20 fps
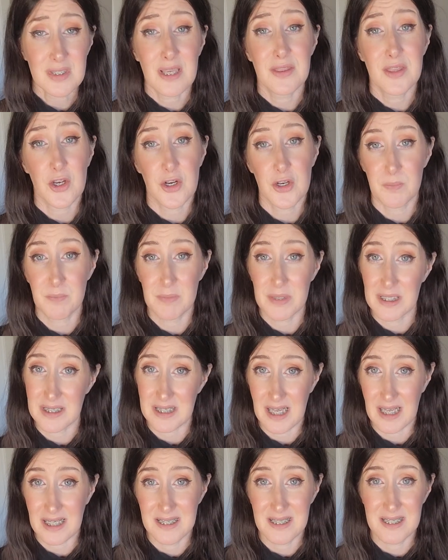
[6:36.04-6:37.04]
There can be a
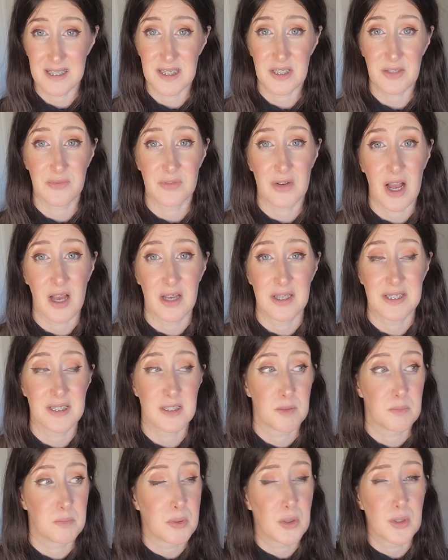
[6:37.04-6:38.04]
tendency for us
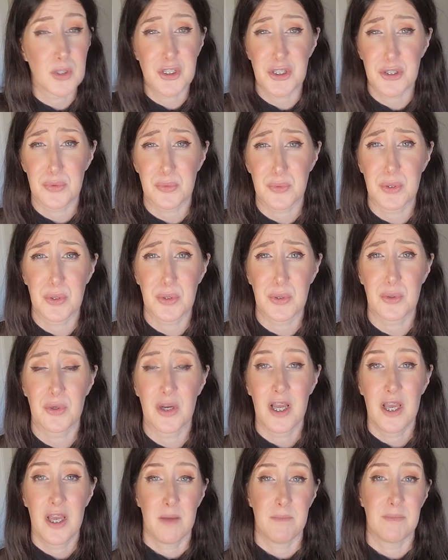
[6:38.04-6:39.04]
to push through
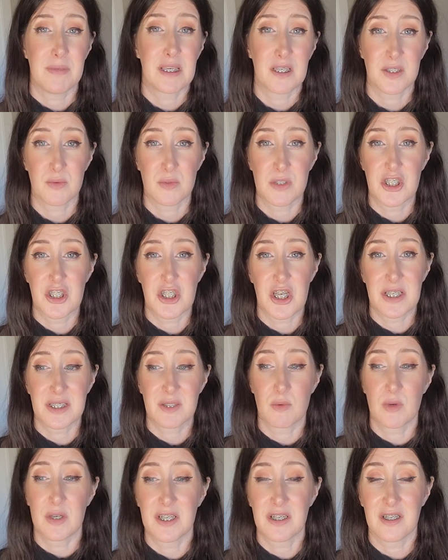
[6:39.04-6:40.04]
because we
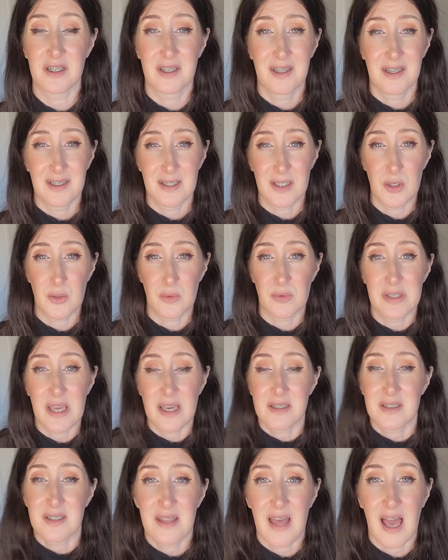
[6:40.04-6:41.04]
just want to, you know,
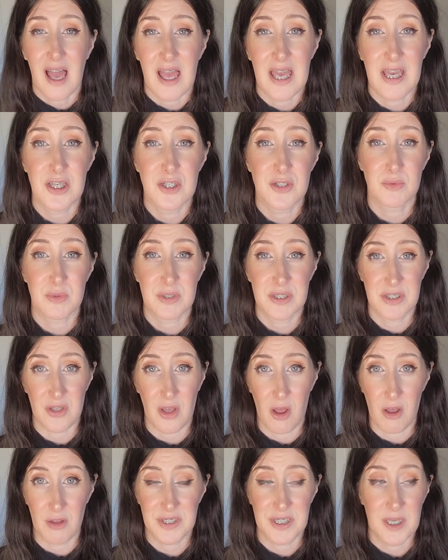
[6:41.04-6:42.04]
get to that end
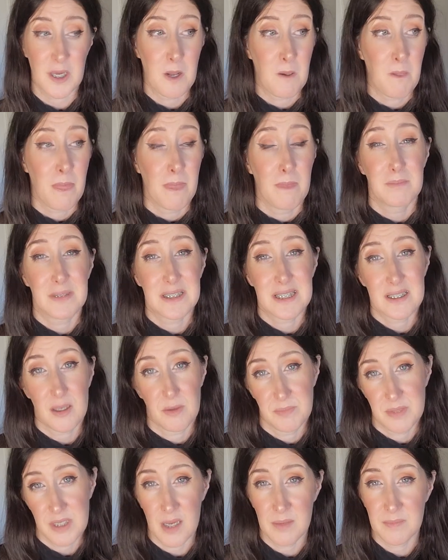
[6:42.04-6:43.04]
result. But
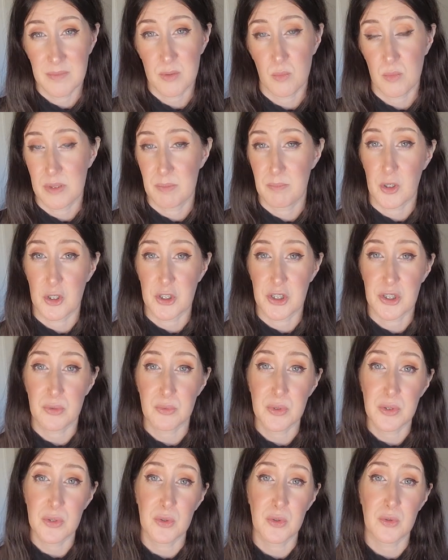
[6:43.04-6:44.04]
sometimes when we push
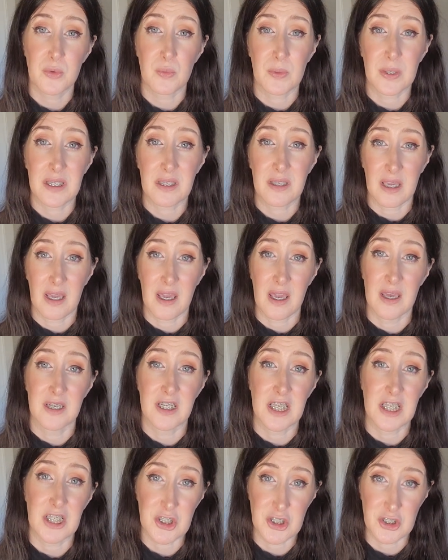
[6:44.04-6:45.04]
through, we can
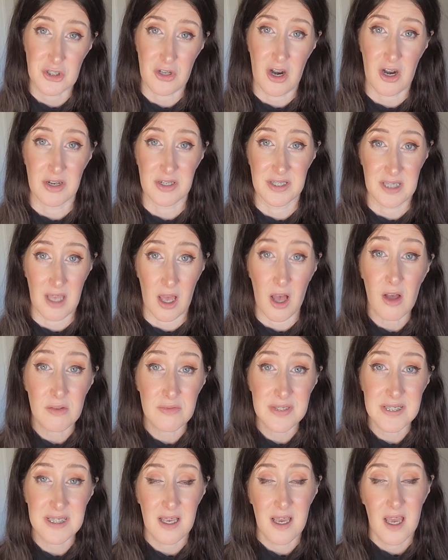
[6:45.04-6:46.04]
injure
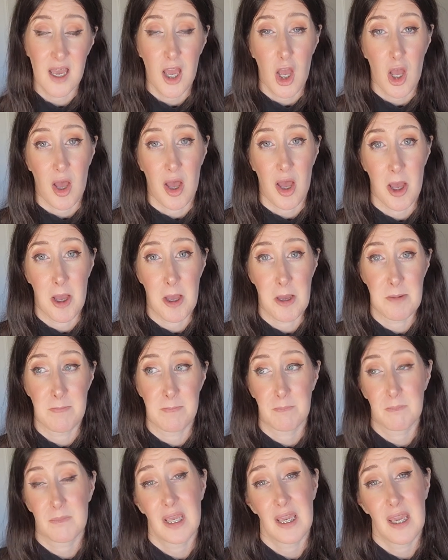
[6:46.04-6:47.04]
ourselves
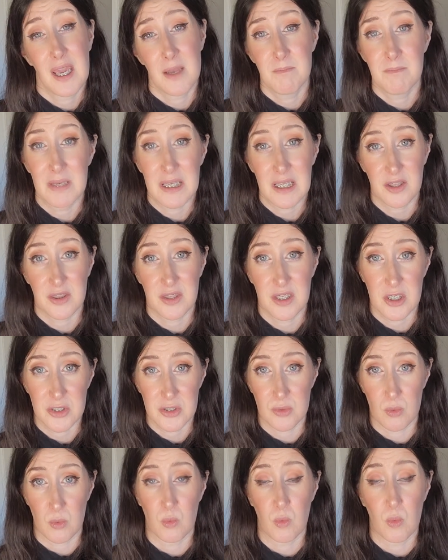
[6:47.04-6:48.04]
and make
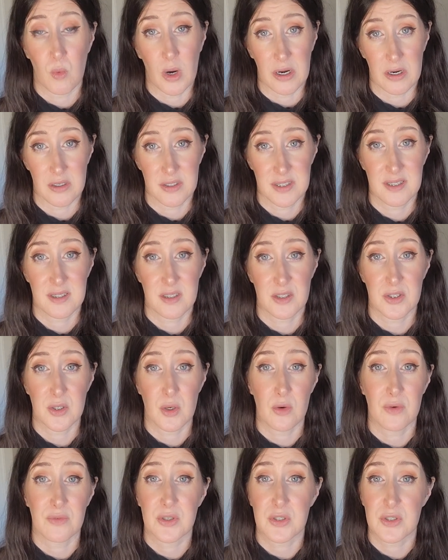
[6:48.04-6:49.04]
things worse.
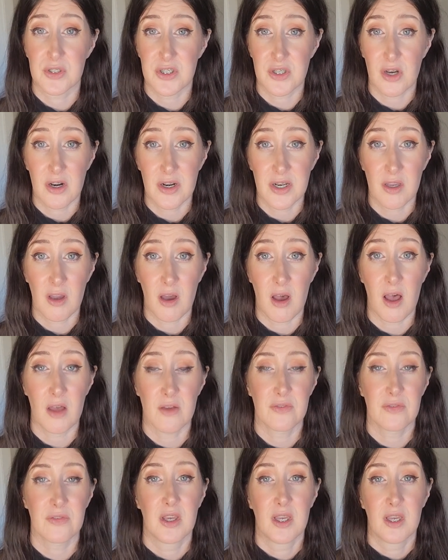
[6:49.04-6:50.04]
So if you're starting
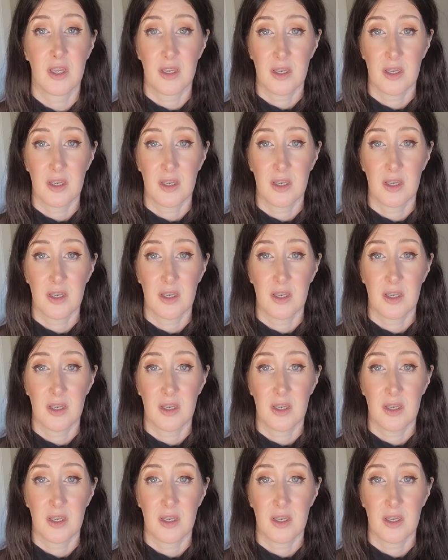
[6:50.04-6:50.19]
off,